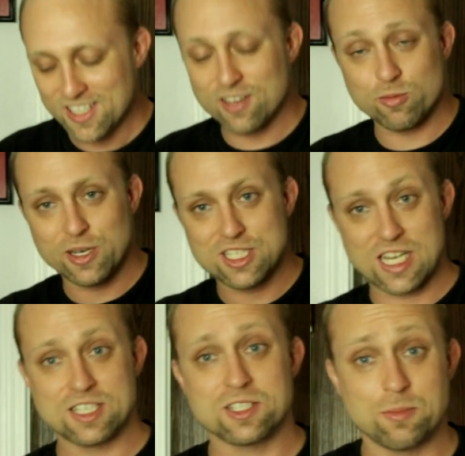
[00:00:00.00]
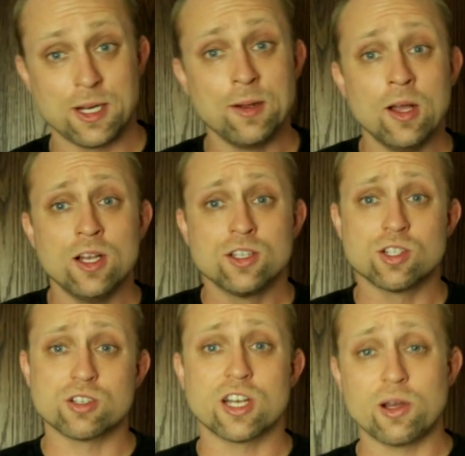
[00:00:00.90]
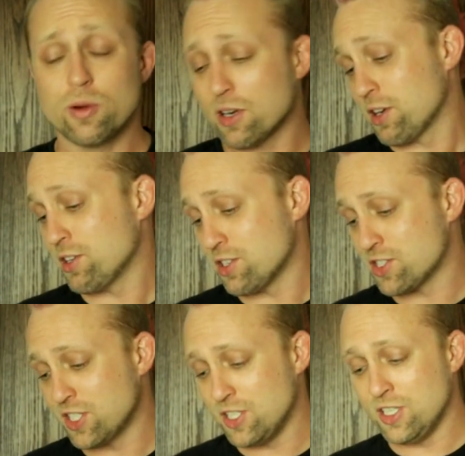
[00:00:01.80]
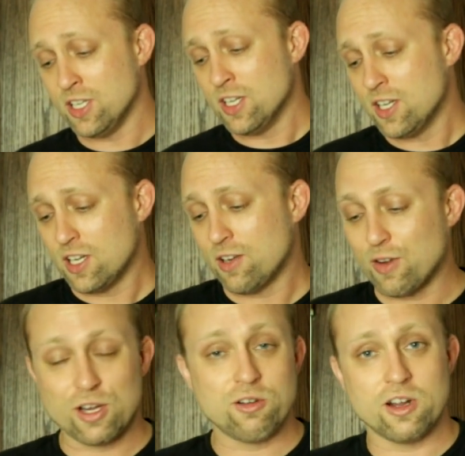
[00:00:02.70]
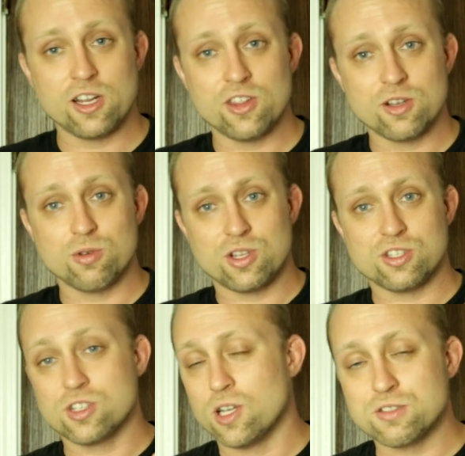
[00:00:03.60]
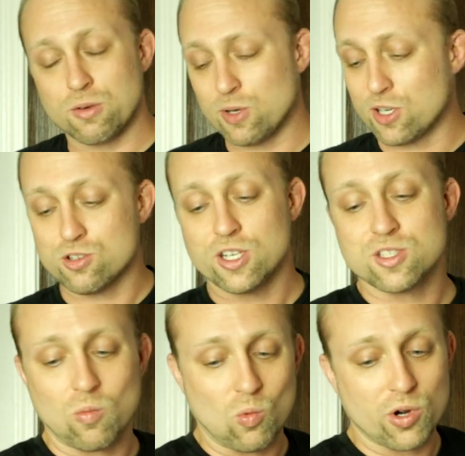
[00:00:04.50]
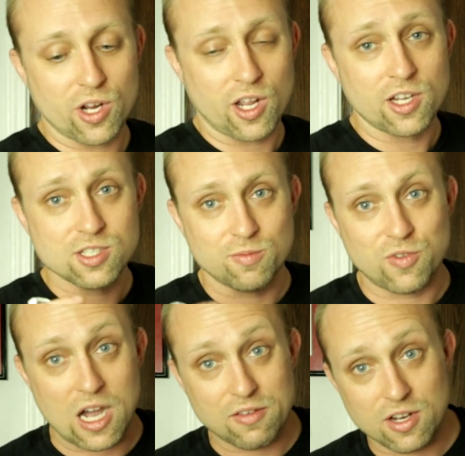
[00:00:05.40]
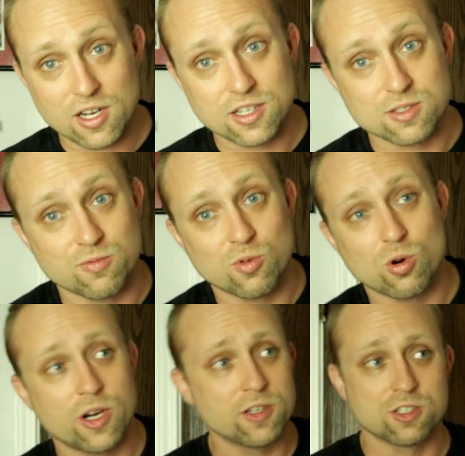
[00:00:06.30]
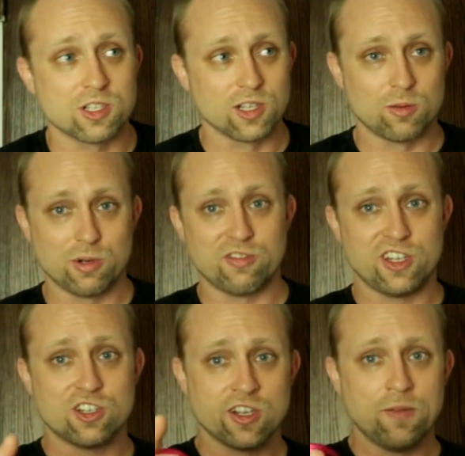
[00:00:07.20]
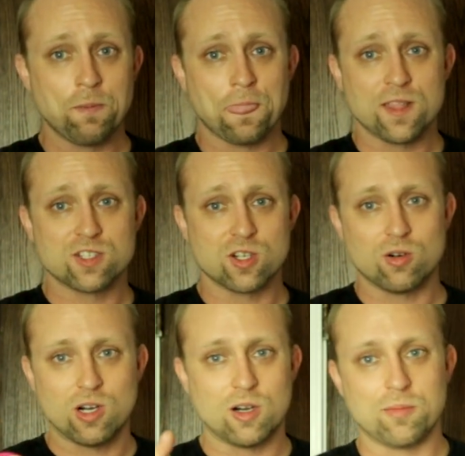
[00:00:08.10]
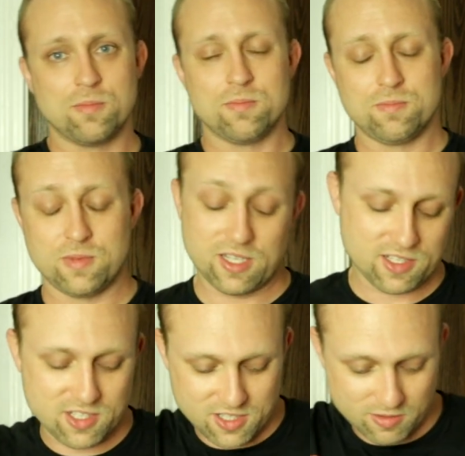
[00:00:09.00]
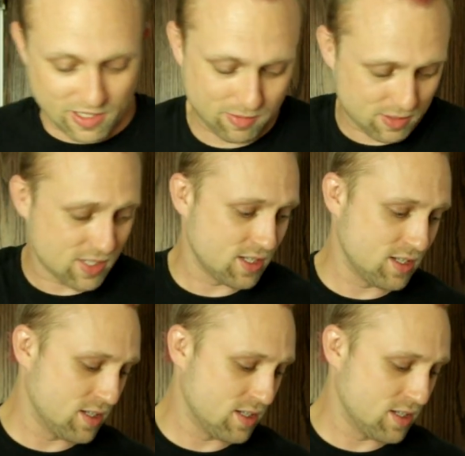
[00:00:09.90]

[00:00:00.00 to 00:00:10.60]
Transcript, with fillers: Never made sense to me. So today we are gonna just see if I can do anything with these gloves on. We're gonna try some 1A, some 5A, and some 4A, just a little bit of each. So um, yeah, let's just see what happens.